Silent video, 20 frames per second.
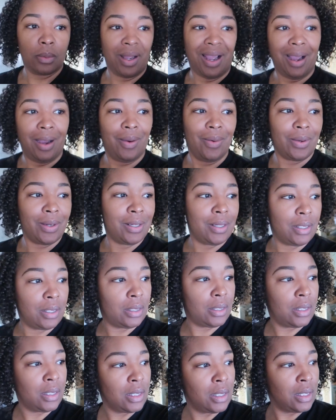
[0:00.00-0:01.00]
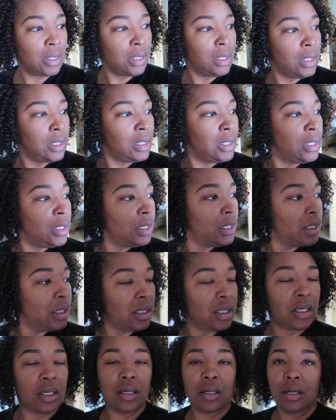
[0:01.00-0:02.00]
we're all gonna
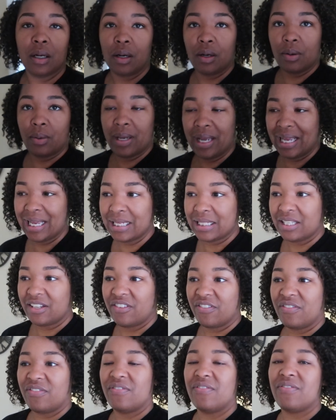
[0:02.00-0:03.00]
go as a